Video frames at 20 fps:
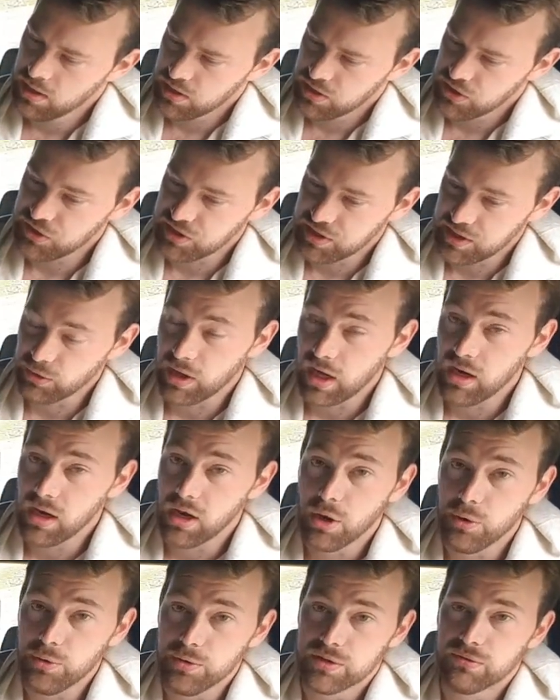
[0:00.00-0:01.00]
You still get
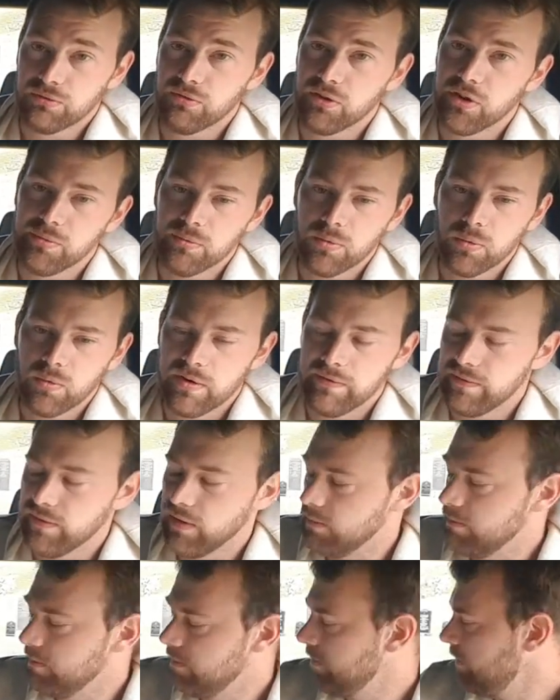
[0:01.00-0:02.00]
loads of room with
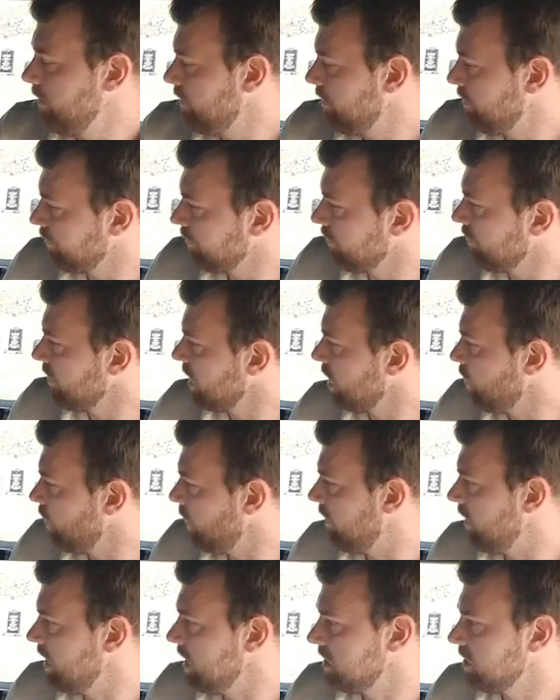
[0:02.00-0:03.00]

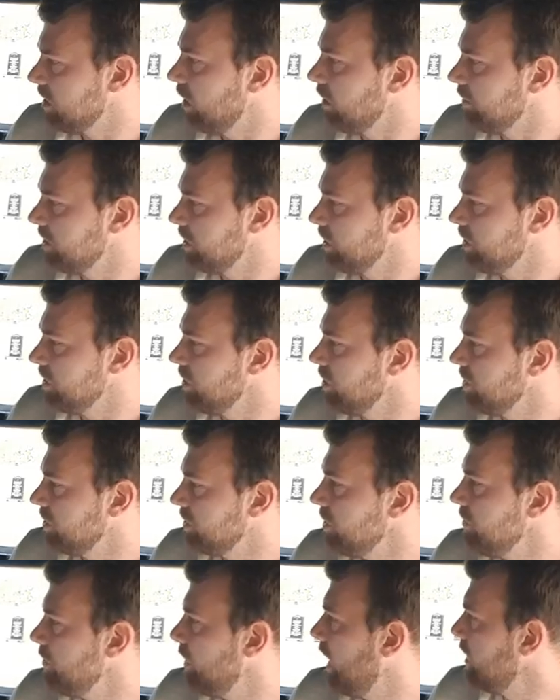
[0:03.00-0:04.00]
this up, so it's not
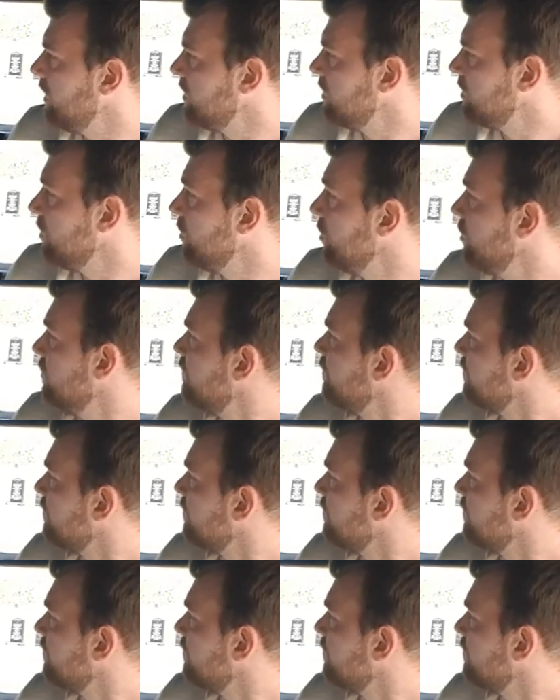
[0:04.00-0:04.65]
too bad at all.